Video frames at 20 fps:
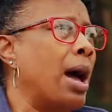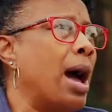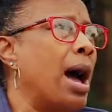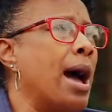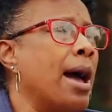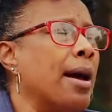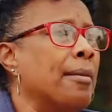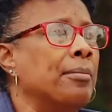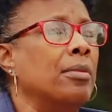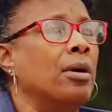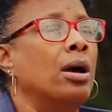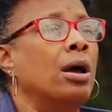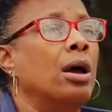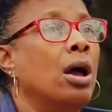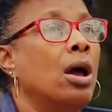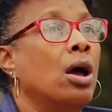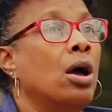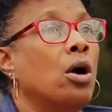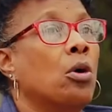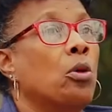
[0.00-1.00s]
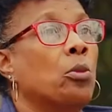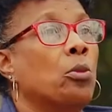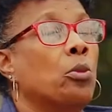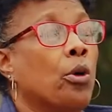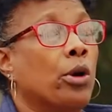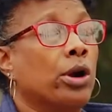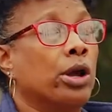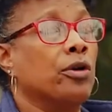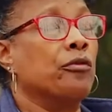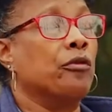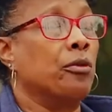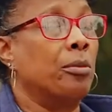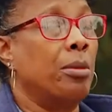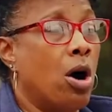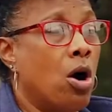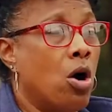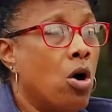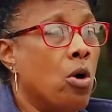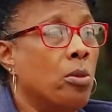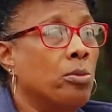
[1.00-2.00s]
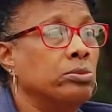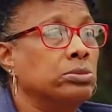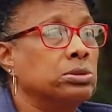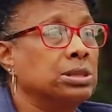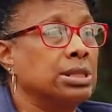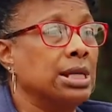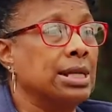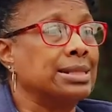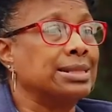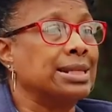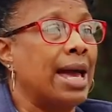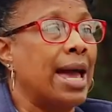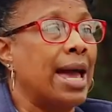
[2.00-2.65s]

I'm working from home since